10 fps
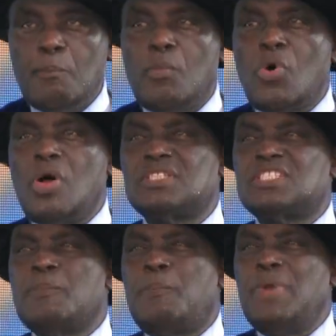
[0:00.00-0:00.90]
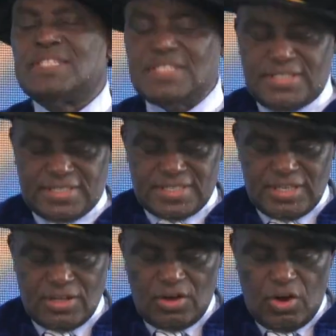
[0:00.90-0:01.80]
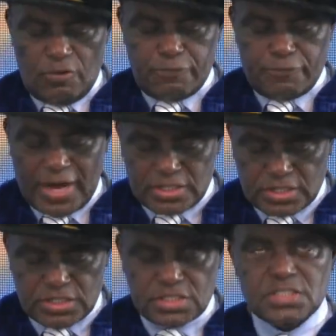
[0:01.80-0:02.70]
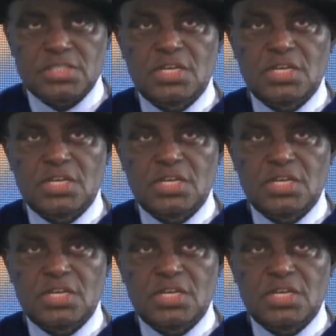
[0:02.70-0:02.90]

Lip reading: multiplicity of factors,